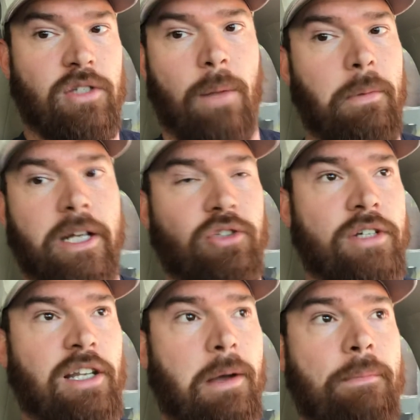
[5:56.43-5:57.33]
That's why people get
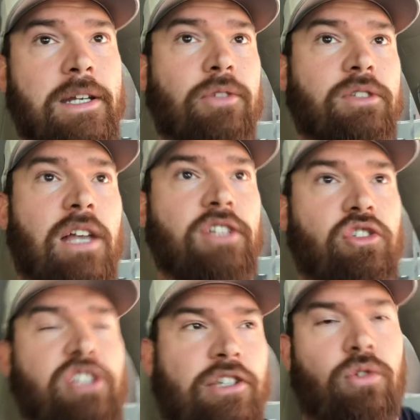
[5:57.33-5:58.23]
stressed out about minuscule stuff. They're
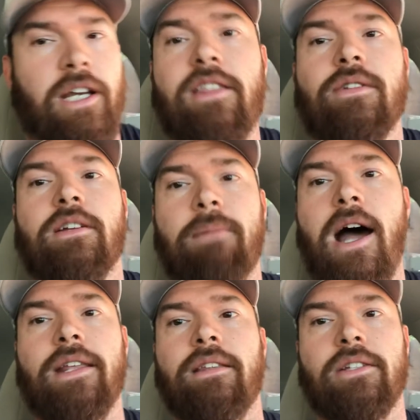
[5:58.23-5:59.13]
just not doing anything with their
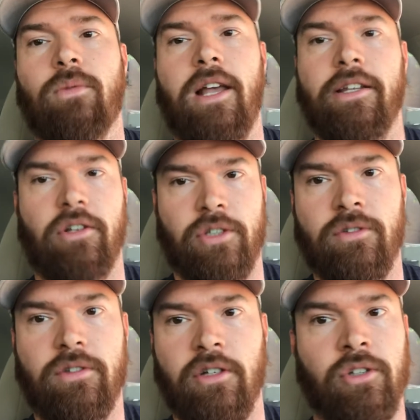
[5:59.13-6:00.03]
body, and that's why like they're so
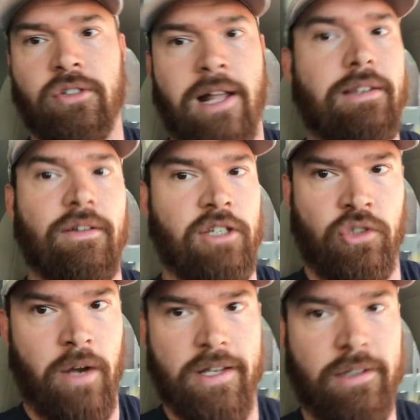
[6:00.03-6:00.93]
they're so sensitive to
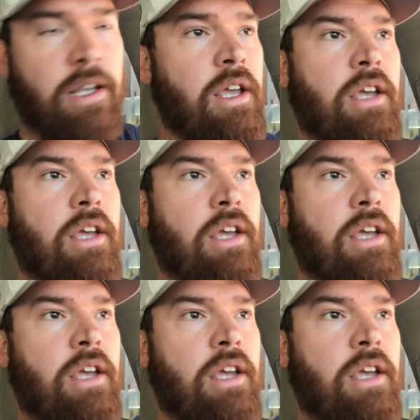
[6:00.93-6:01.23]
stress.